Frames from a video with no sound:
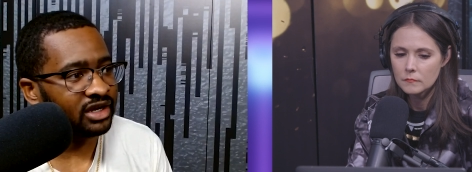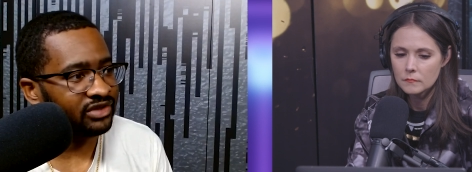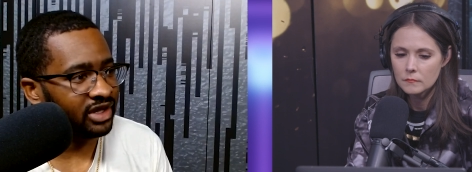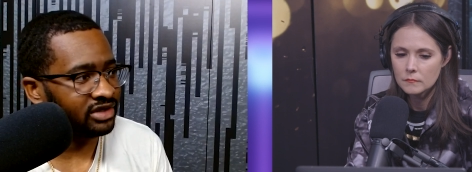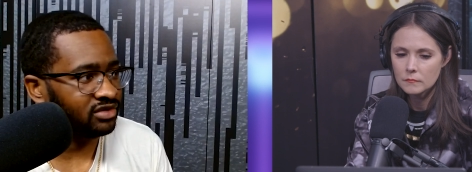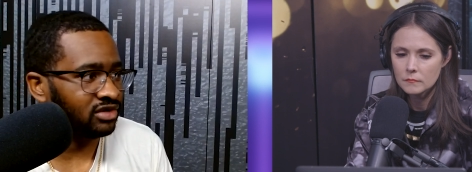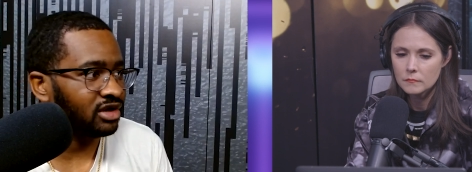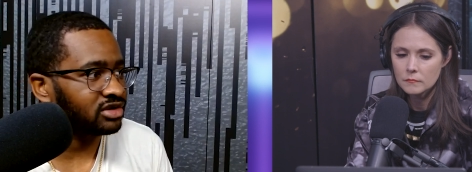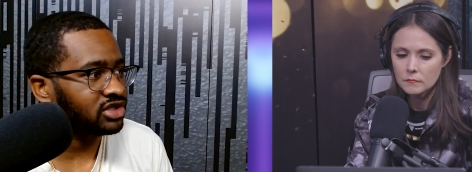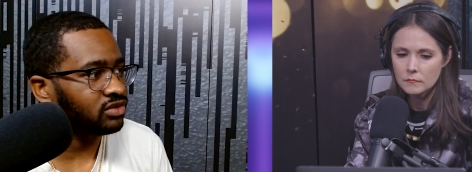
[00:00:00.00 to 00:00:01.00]
Speaker 1: and then you
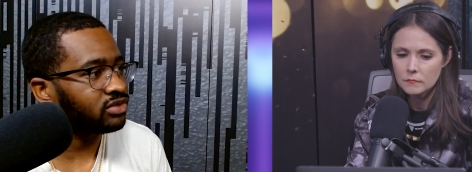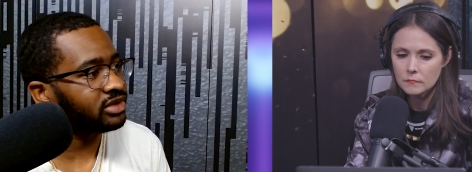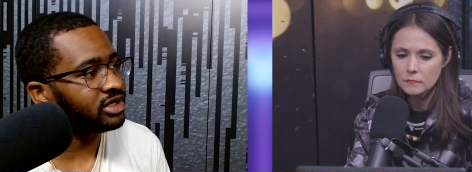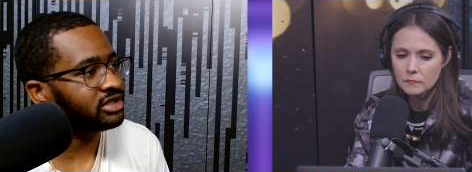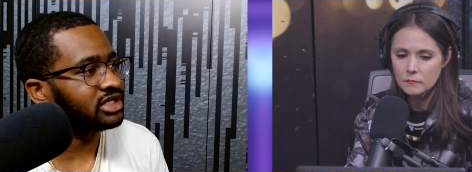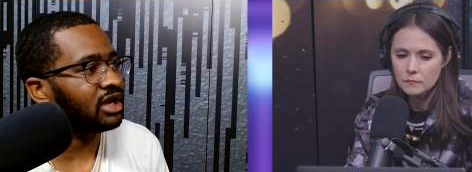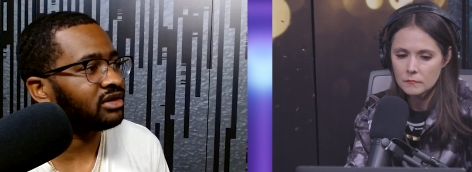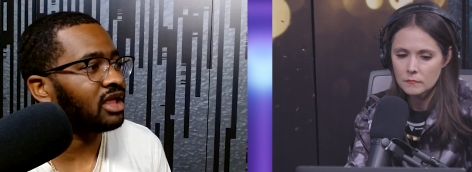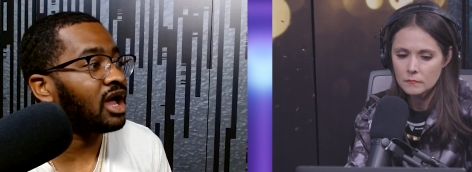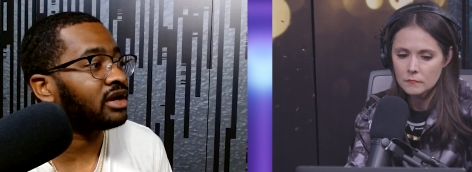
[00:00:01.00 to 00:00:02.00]
look two, three years down
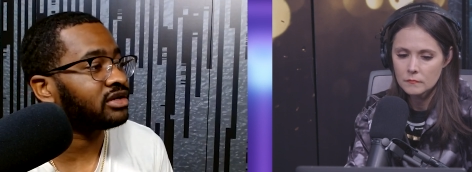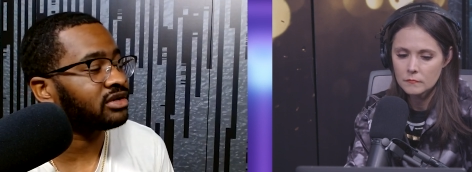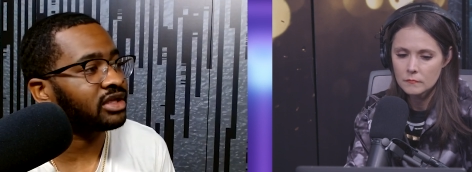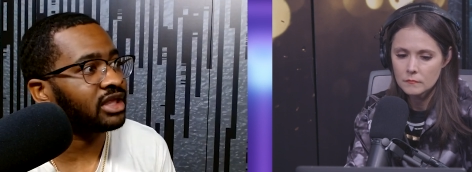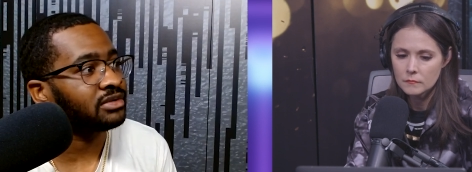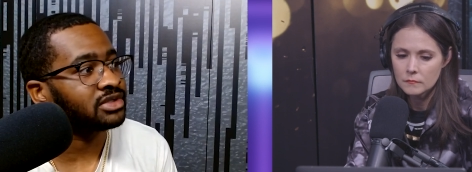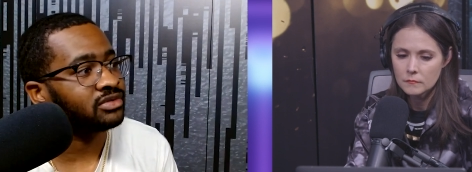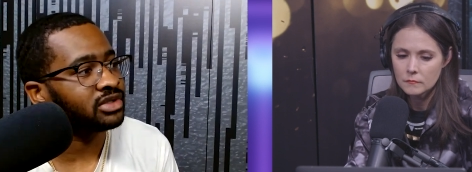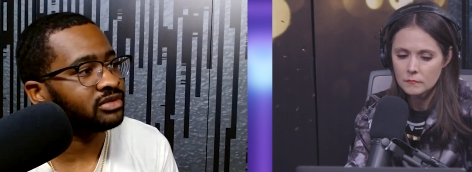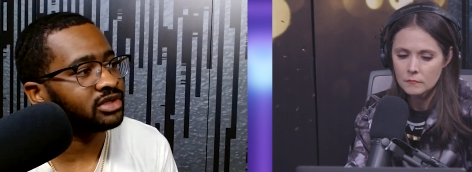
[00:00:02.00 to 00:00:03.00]
the line, and you're like, that was a
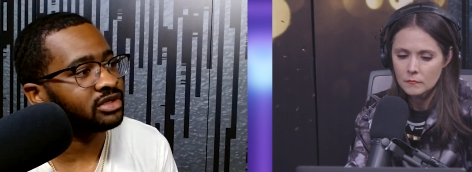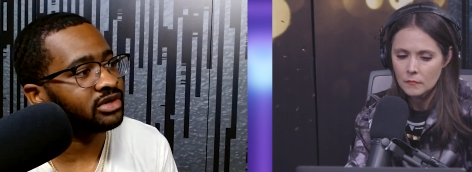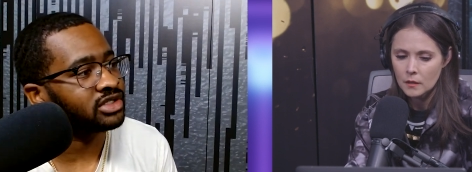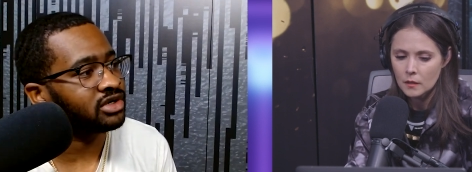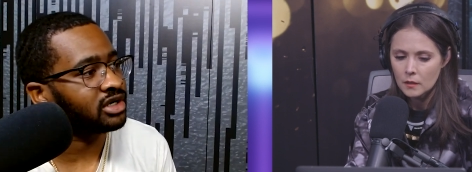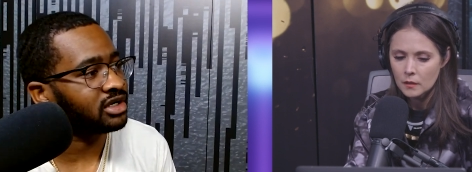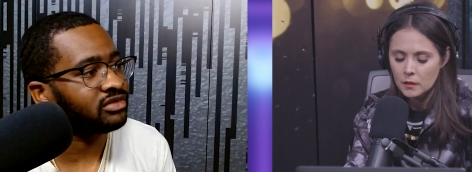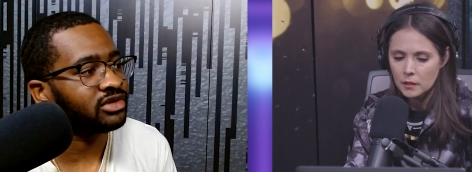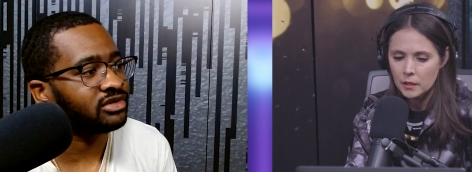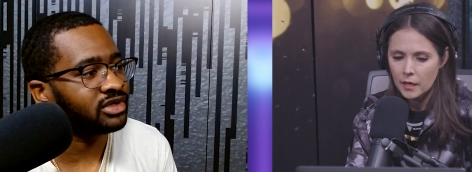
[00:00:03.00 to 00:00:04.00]
really, really great trade. And
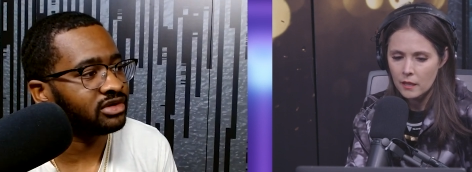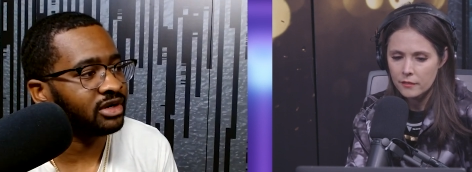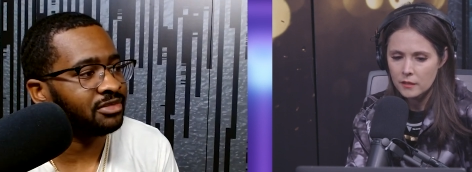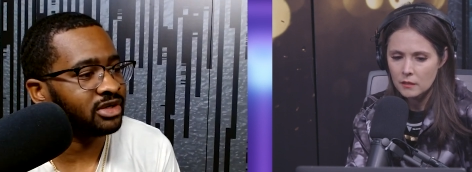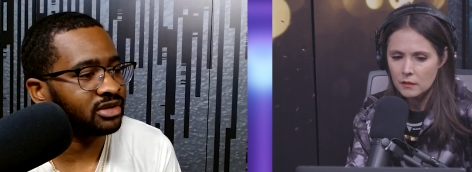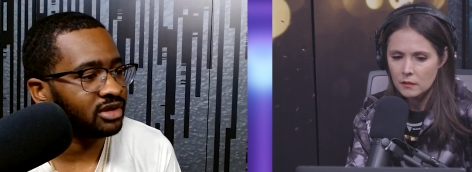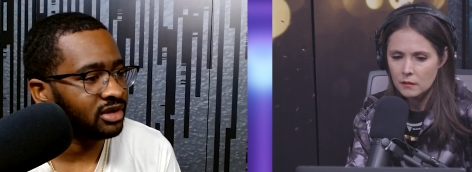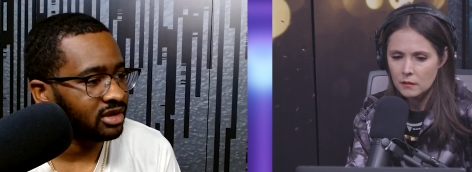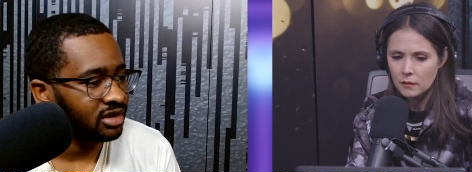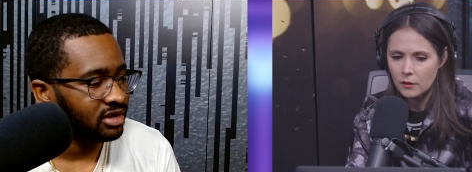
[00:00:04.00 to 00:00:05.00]
really, yeah, really the uh,
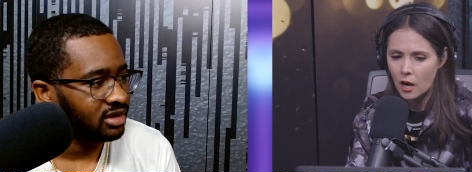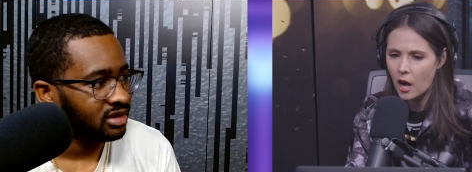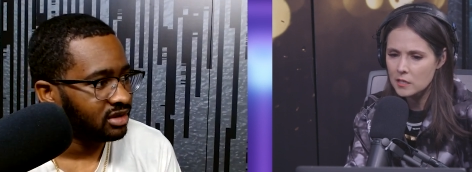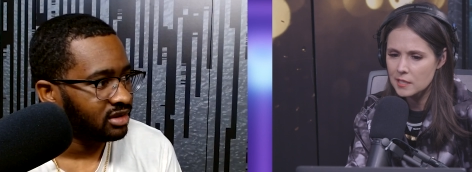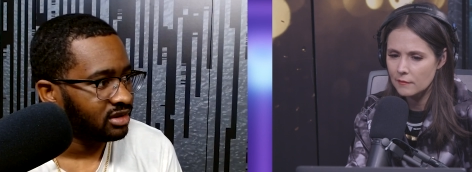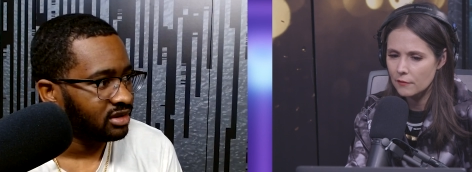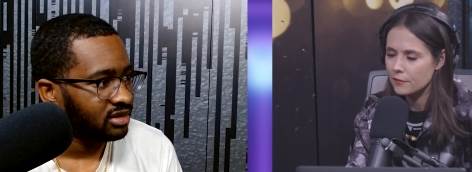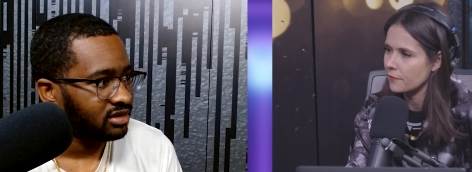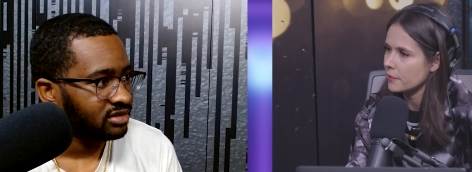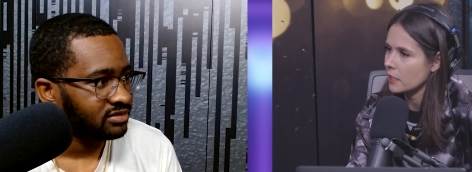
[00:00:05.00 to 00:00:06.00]
Speaker 2: the Hawks have the
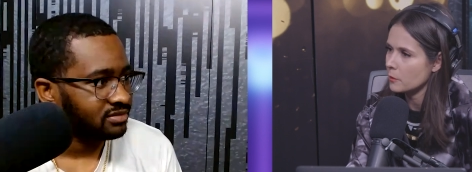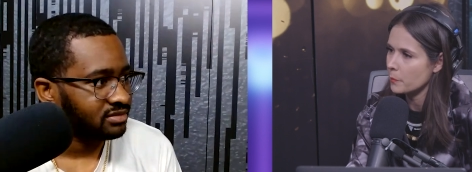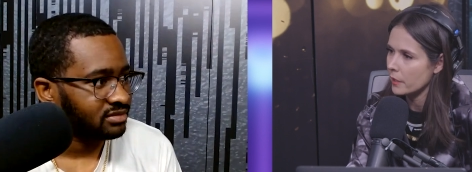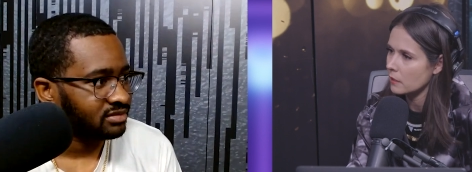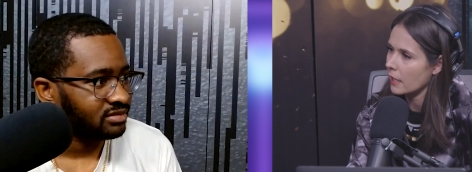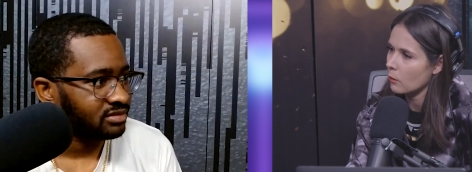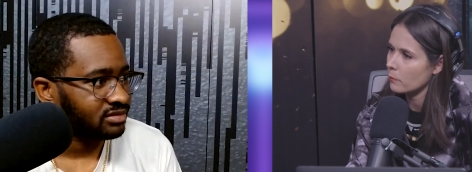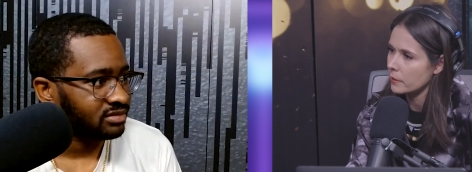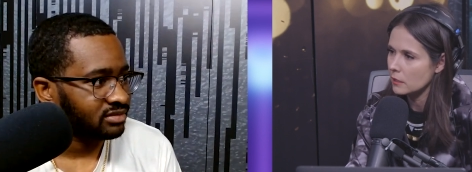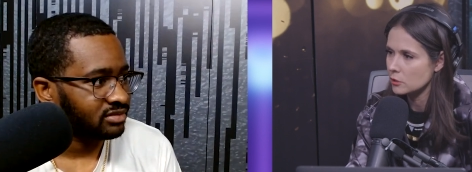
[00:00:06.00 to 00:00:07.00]
fifteenth pick. That would
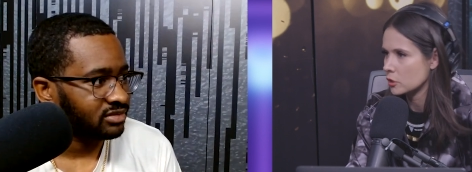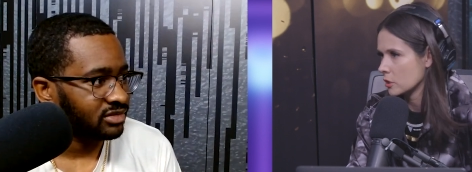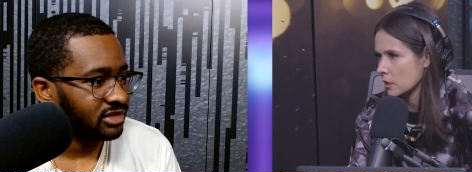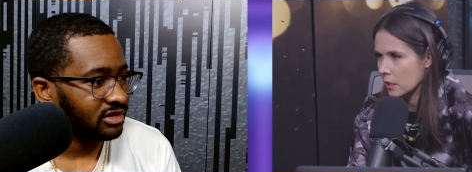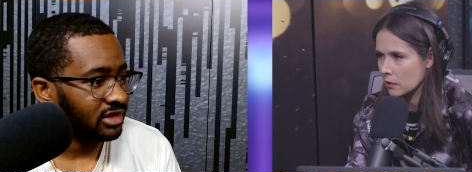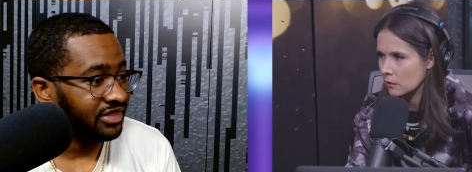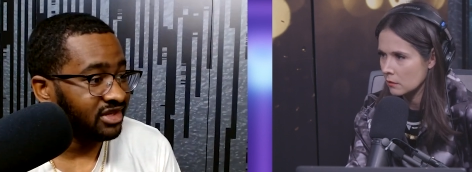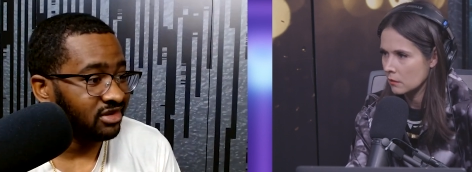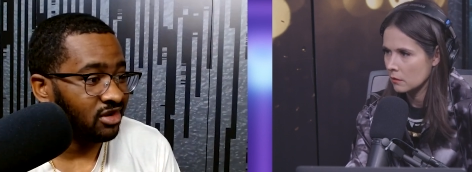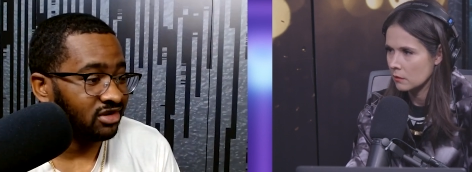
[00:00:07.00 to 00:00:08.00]
be interesting.
Speaker 1: I
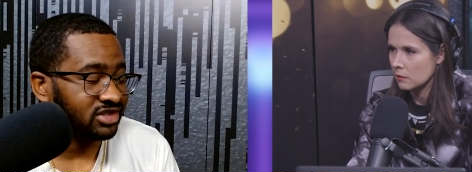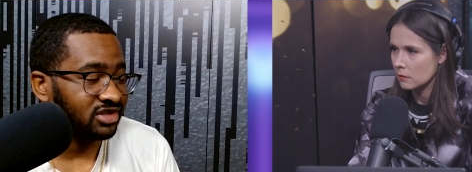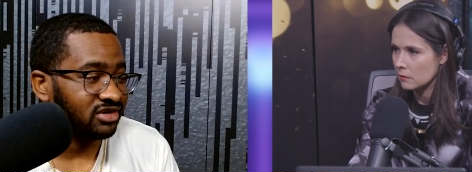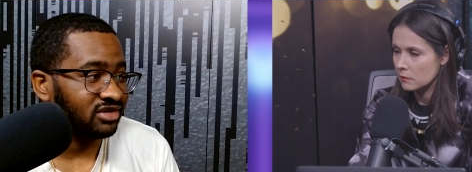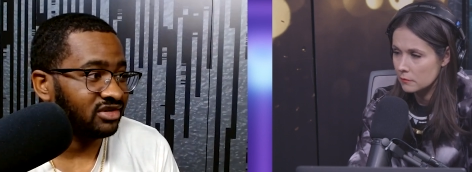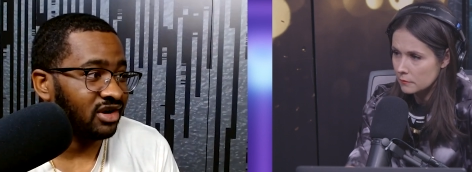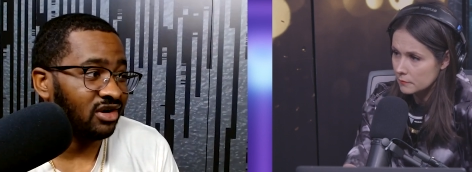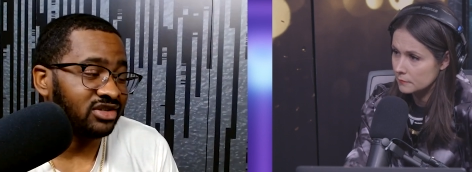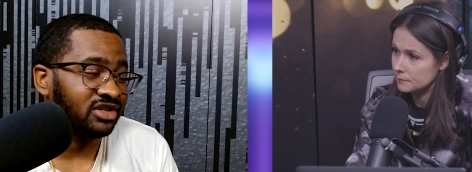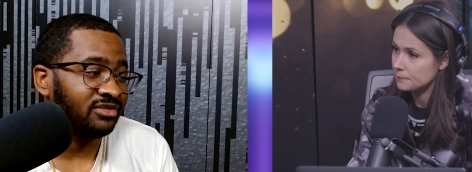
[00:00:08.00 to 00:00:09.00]
think the Hawks are the
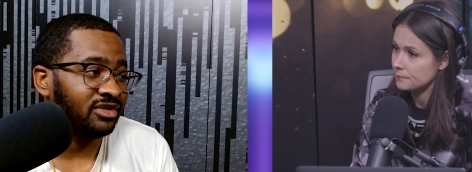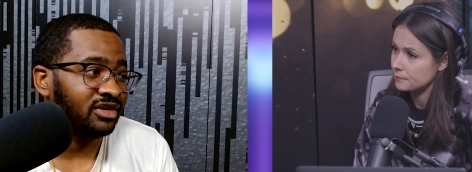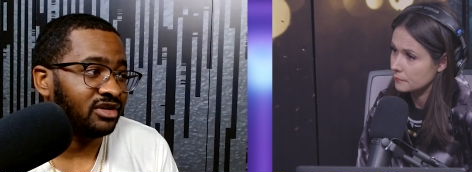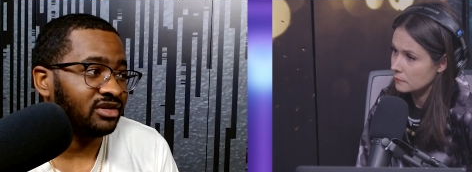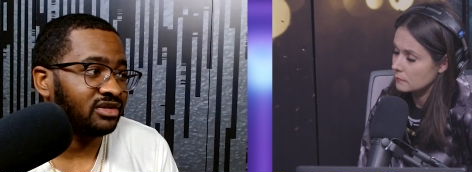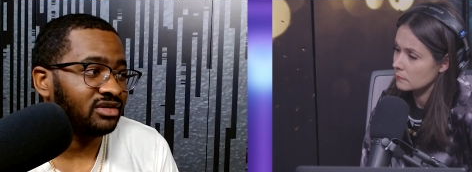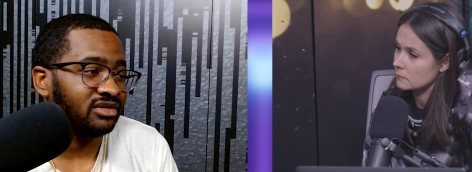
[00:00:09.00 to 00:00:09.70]
Hawks could be.